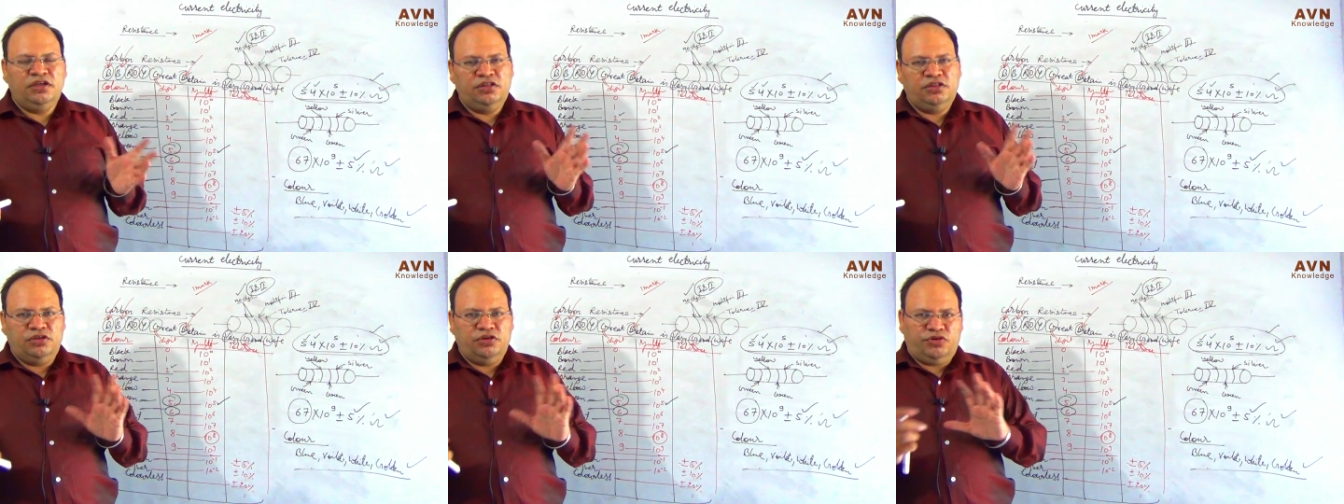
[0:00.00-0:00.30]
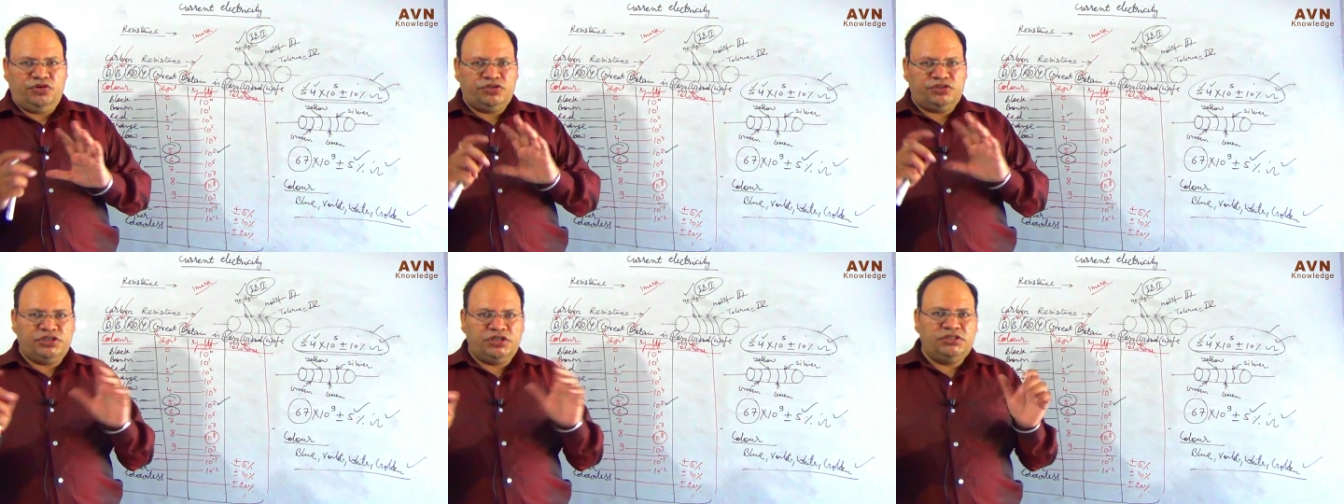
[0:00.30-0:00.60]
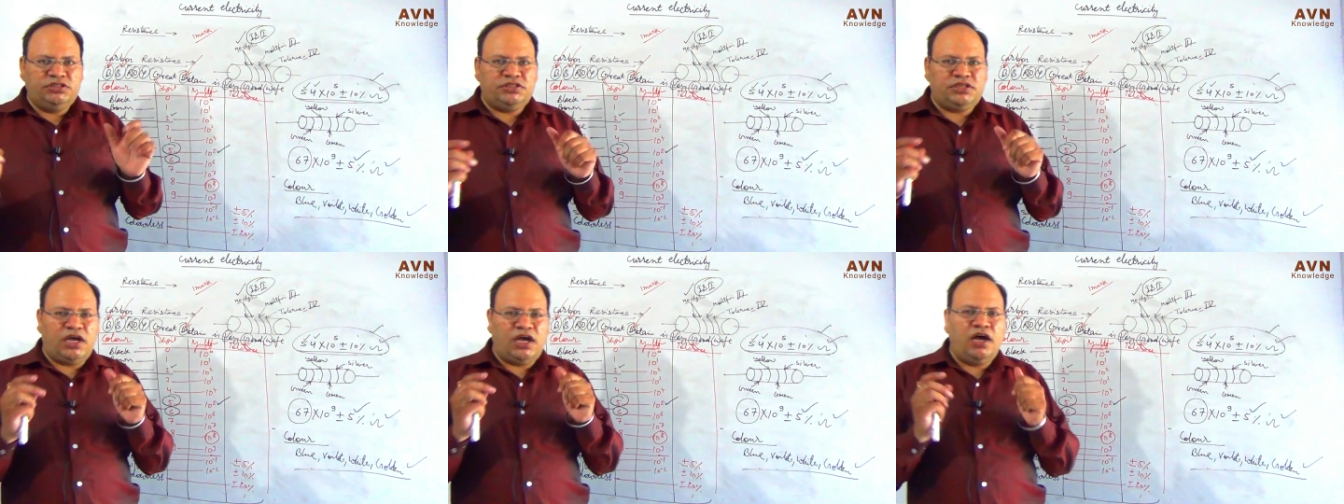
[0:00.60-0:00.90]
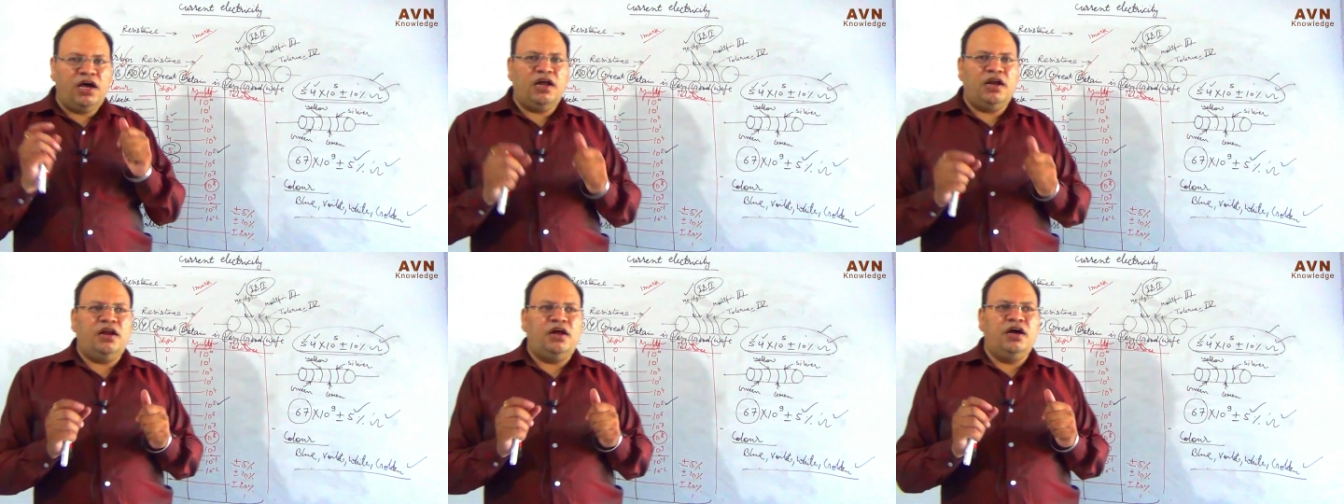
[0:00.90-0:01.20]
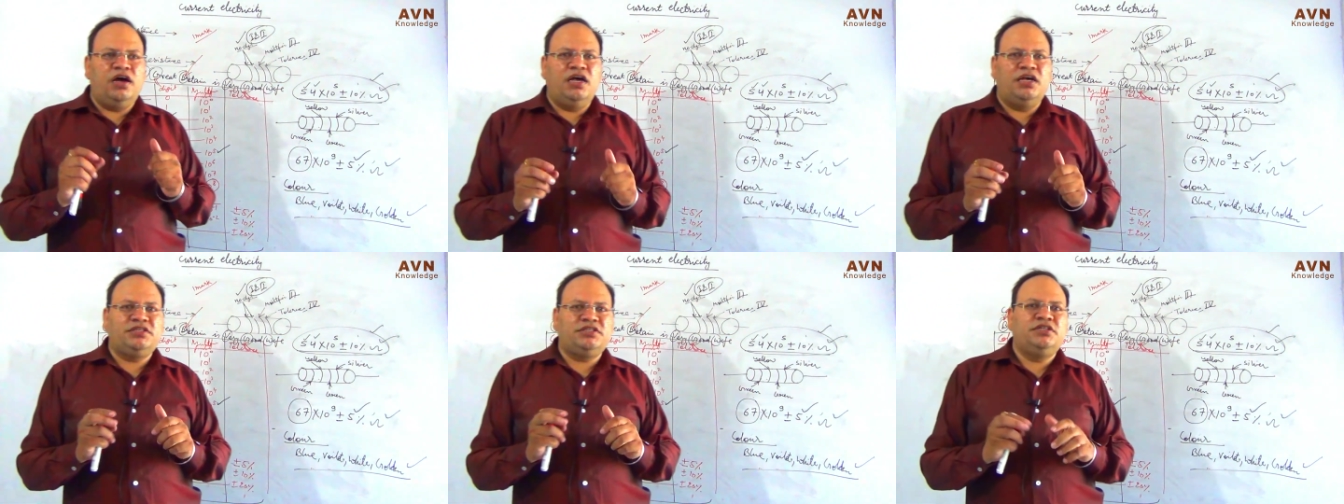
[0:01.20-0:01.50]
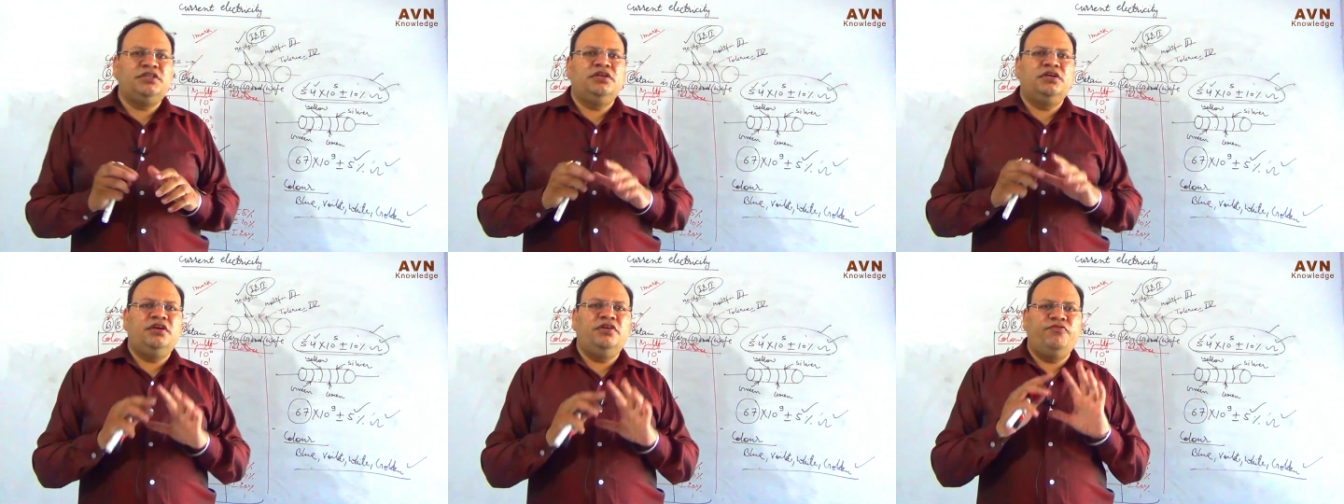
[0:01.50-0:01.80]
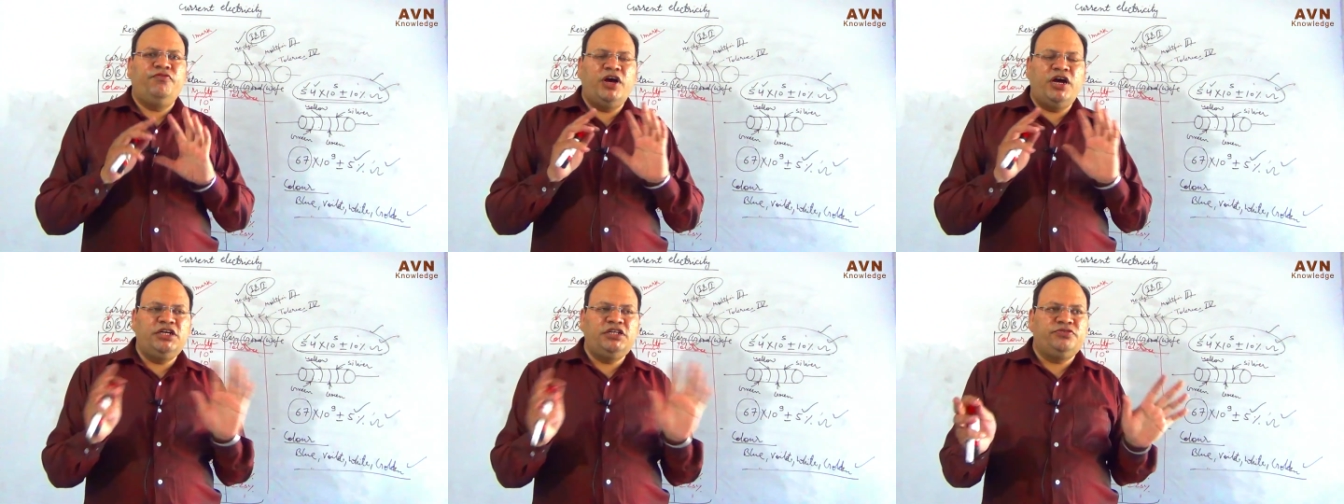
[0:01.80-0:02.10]
The questions are
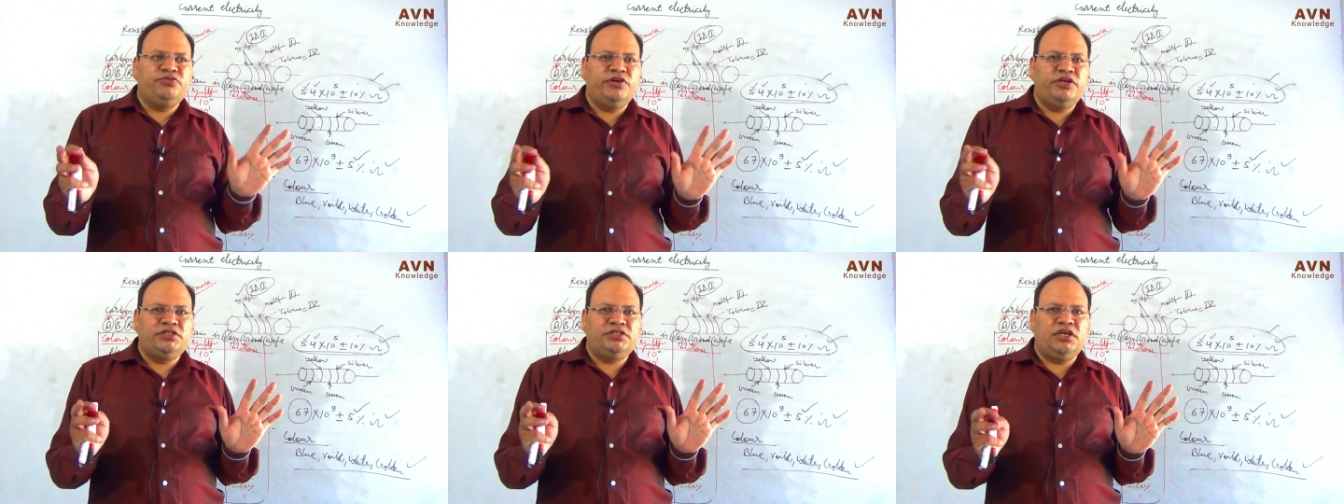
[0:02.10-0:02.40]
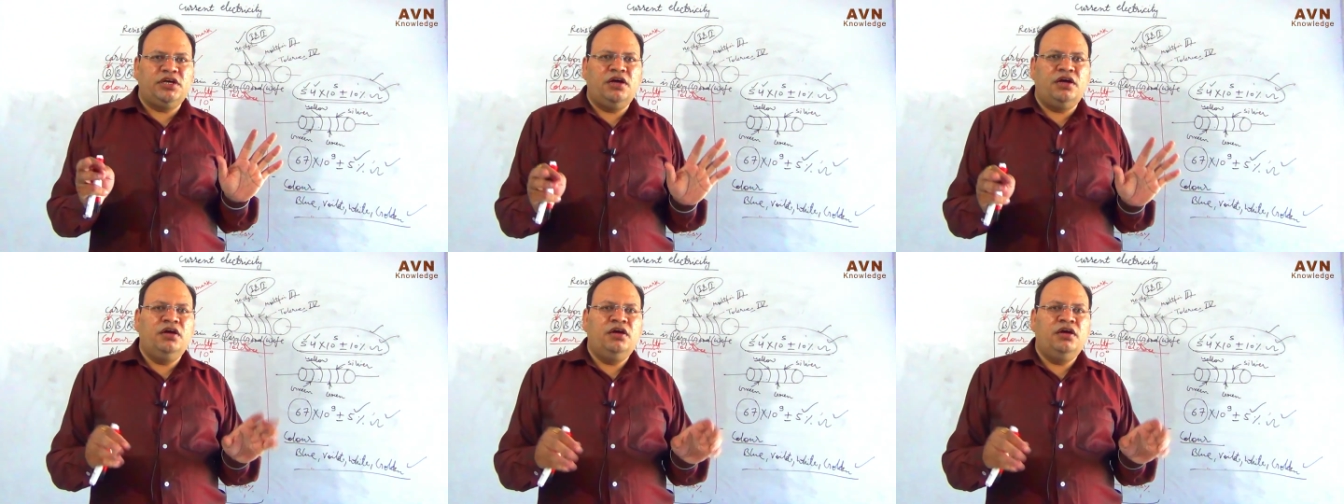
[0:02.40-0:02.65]
asked vice versa.